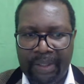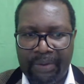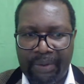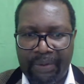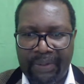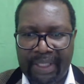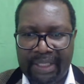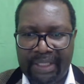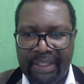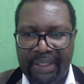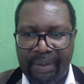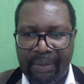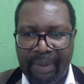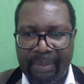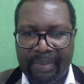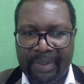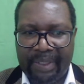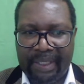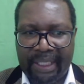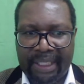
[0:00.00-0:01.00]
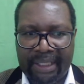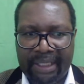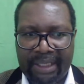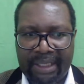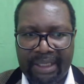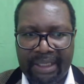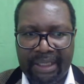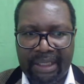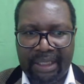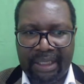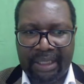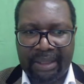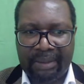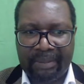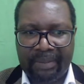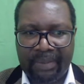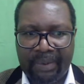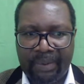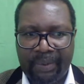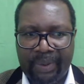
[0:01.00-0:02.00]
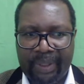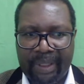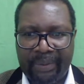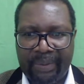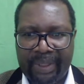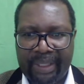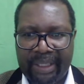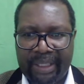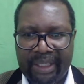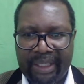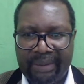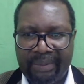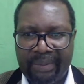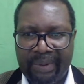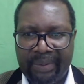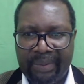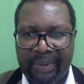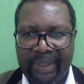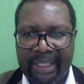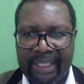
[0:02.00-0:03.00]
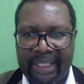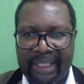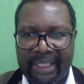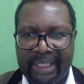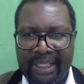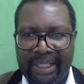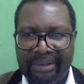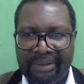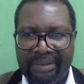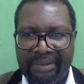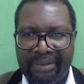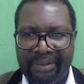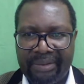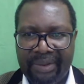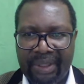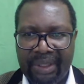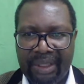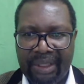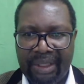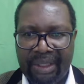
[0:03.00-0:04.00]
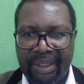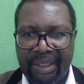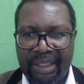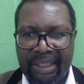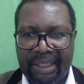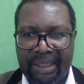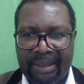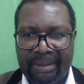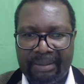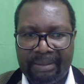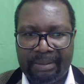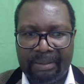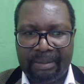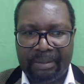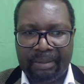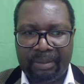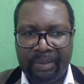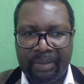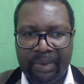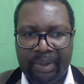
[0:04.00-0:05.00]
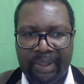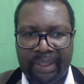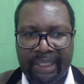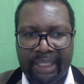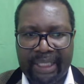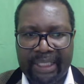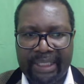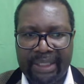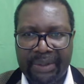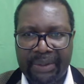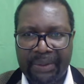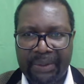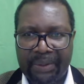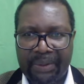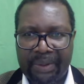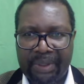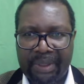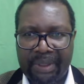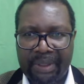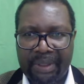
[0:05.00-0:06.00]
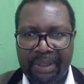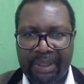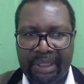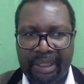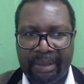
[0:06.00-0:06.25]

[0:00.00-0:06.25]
So that's the website where I have the articles,